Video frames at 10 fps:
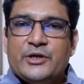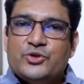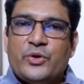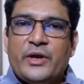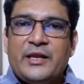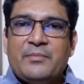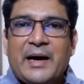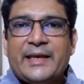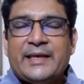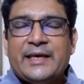so in
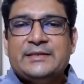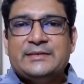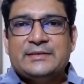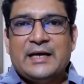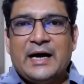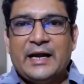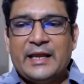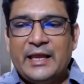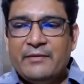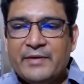my case
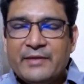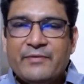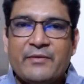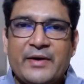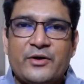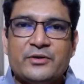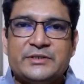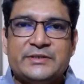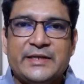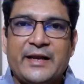even if i went on
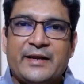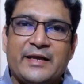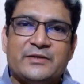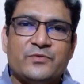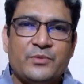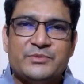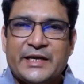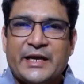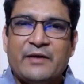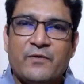staircase from
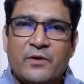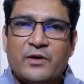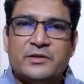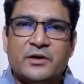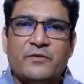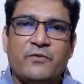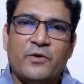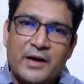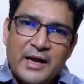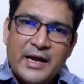second floor or third floor